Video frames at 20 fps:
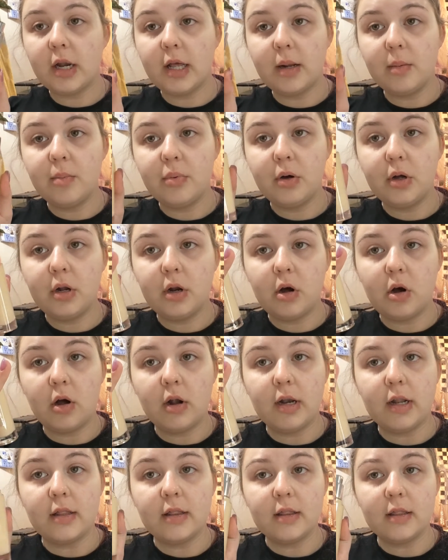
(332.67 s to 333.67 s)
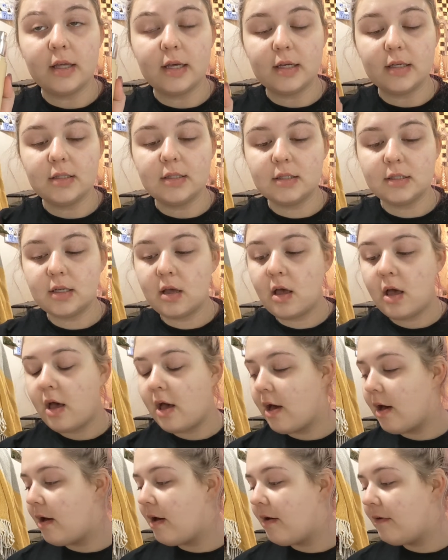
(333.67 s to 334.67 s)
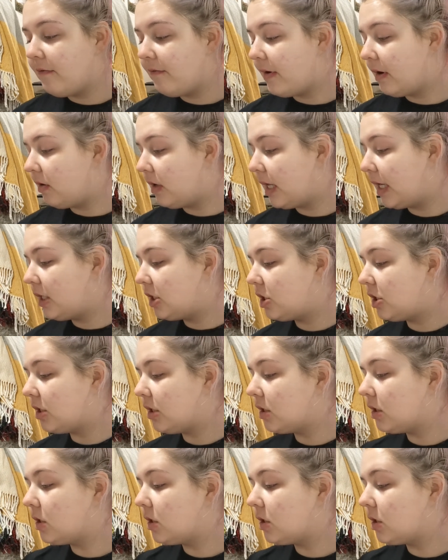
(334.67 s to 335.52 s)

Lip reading: and put on this foundation.